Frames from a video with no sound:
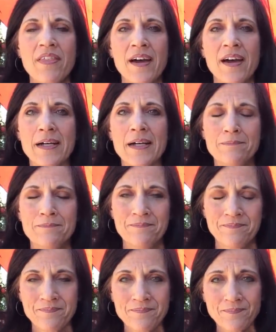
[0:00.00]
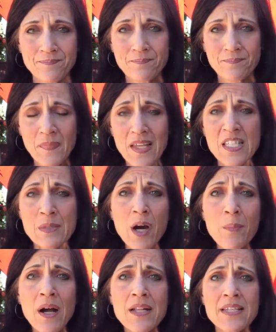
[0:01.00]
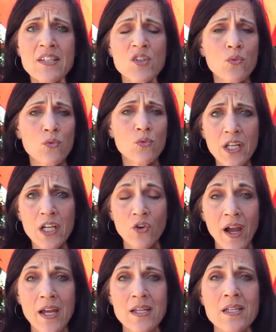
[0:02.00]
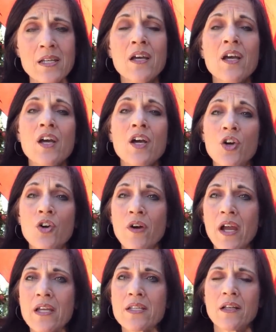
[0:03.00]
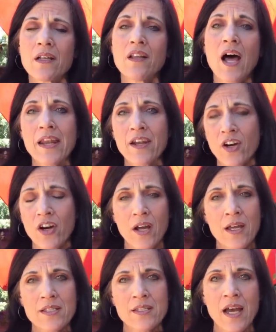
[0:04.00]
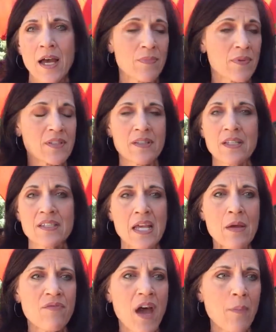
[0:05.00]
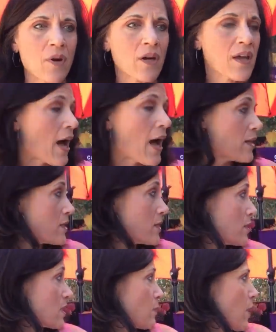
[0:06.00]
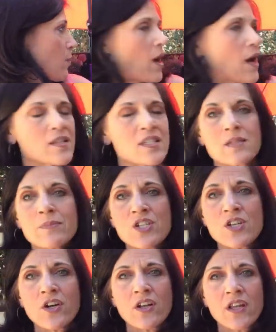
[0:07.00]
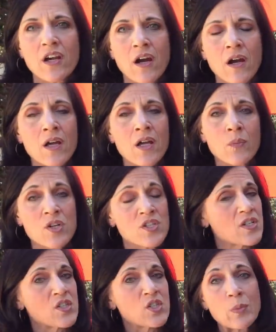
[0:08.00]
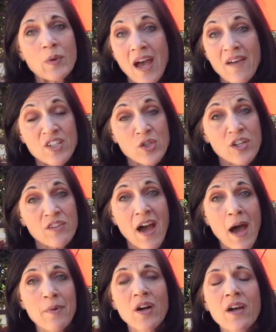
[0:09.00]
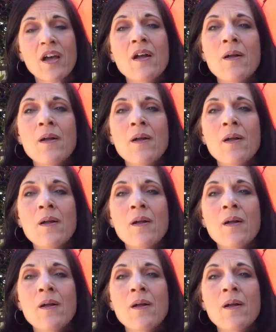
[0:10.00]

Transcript: um, Smart Pots has a really great crate liner. It's, um, it's the same fabric as the Smart Pots material here, which is a super heavy duty fabric.